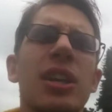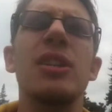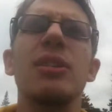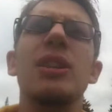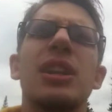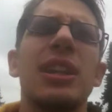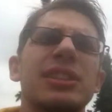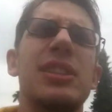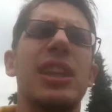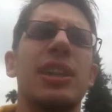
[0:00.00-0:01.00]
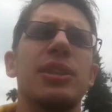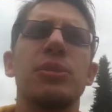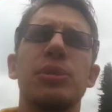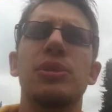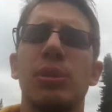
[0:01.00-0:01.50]
you know, like stacking
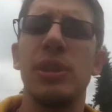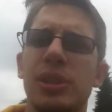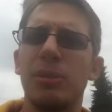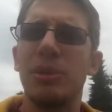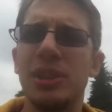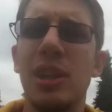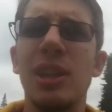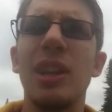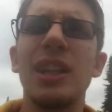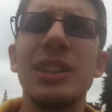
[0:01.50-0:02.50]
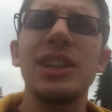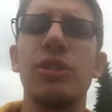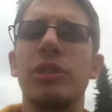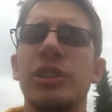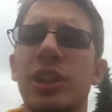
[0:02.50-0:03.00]
all the toys up, that's kind of like
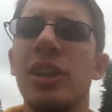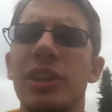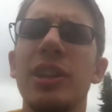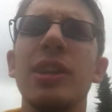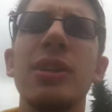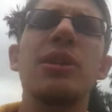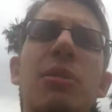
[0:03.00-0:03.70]
Tetris, you know,